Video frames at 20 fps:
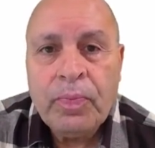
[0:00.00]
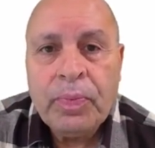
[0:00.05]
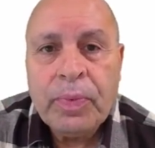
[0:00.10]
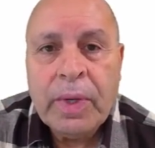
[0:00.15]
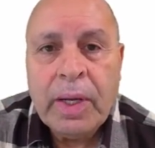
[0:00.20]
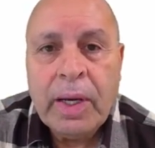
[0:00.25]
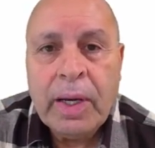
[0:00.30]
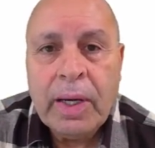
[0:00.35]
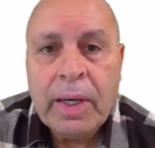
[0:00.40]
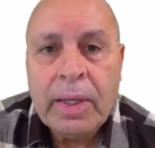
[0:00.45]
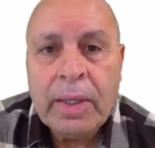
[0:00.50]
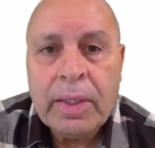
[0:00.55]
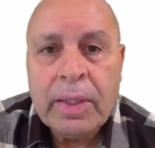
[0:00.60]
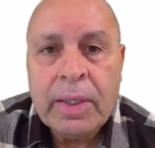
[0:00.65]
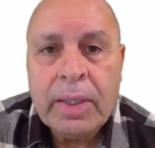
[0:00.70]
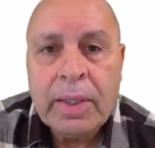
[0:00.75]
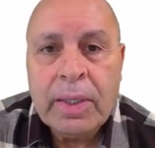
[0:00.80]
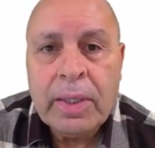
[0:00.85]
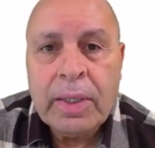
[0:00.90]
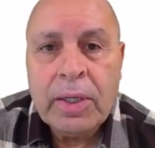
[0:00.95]

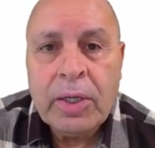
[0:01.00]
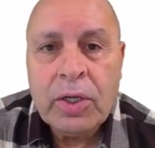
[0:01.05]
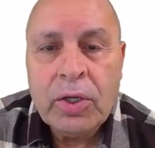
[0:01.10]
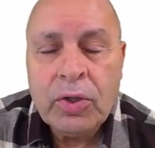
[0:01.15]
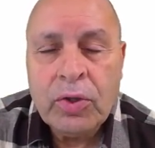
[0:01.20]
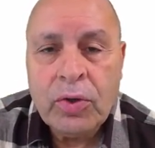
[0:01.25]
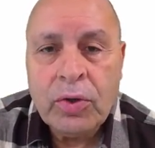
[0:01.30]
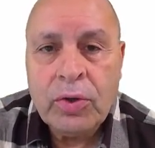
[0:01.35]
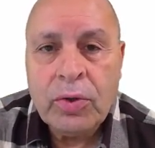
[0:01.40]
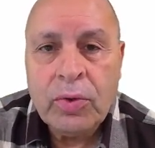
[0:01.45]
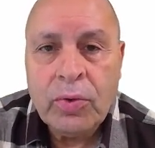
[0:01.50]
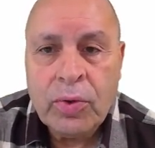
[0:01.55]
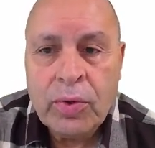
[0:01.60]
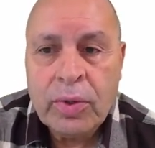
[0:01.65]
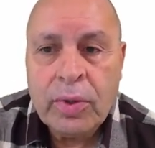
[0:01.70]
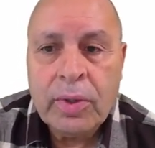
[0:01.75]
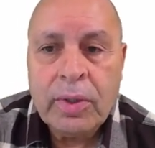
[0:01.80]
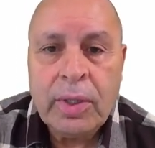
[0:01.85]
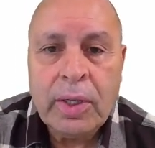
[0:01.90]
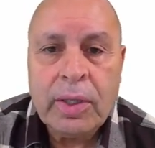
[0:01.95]
and introduce
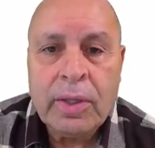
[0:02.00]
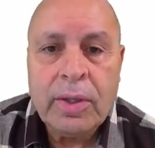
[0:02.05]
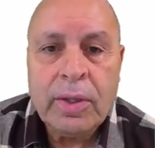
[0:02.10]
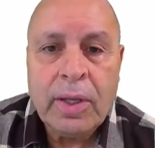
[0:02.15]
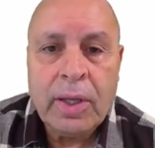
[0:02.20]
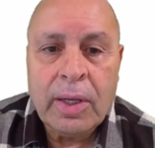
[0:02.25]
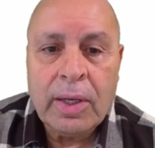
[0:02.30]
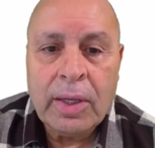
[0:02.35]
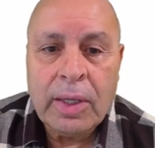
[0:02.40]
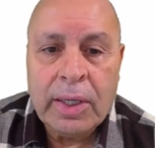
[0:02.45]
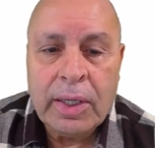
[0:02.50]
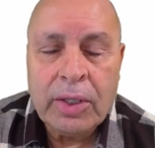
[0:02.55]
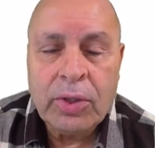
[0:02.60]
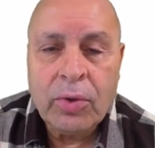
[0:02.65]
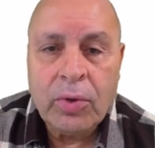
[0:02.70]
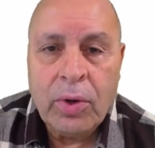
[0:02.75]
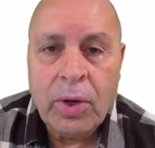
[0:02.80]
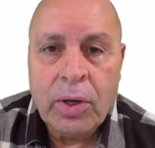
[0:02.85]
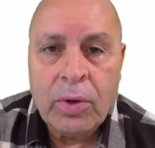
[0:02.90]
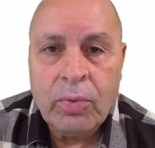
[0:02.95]
it, and then
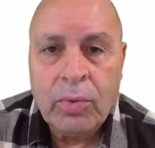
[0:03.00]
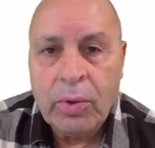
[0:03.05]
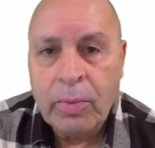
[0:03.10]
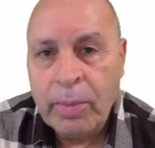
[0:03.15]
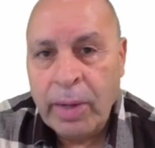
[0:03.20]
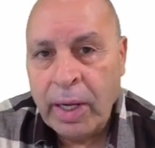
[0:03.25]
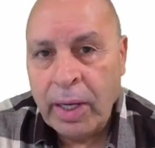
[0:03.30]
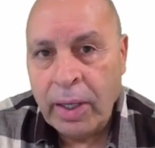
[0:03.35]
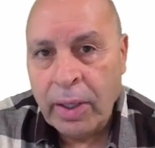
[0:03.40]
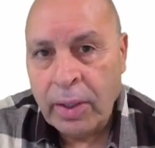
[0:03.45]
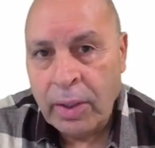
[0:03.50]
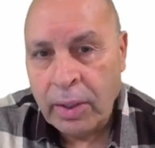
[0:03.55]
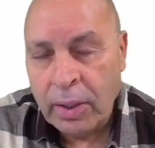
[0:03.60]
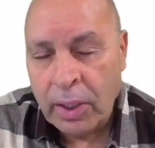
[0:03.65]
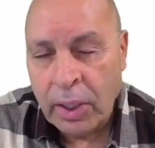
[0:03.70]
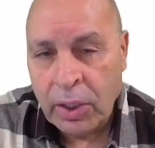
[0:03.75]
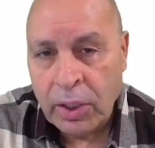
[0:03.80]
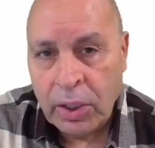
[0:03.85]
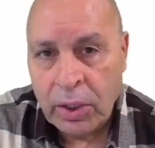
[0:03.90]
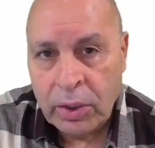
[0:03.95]
later on we may
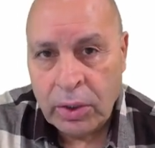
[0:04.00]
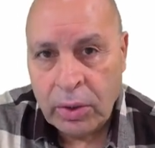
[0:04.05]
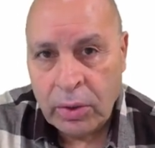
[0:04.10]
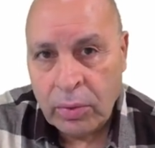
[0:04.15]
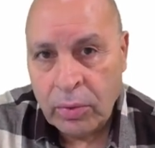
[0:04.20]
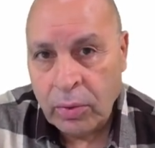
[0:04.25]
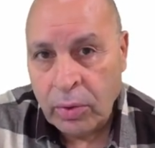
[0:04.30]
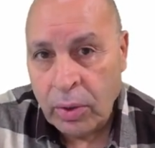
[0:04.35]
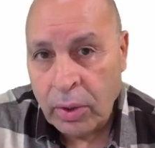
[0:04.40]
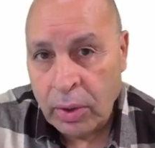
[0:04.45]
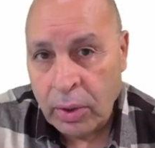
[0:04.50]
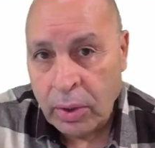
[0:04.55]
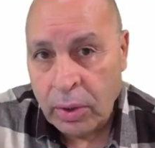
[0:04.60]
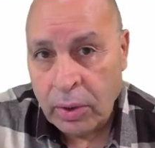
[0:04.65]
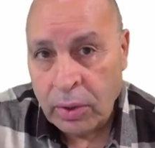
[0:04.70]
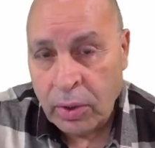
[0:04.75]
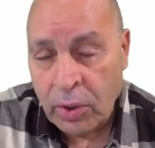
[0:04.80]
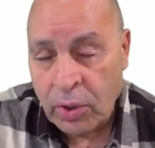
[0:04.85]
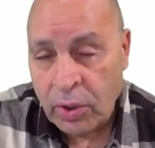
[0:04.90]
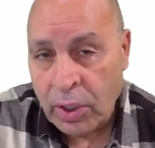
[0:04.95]
get into
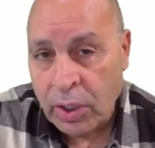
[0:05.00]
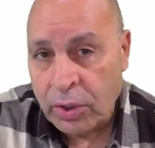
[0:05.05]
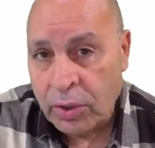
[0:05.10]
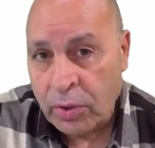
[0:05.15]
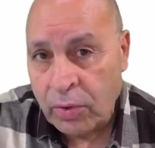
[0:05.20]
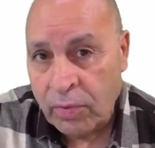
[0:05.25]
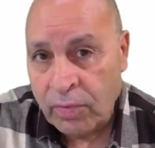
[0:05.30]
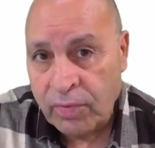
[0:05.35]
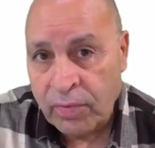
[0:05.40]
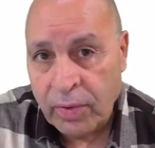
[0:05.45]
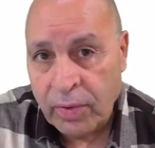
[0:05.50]
discussion of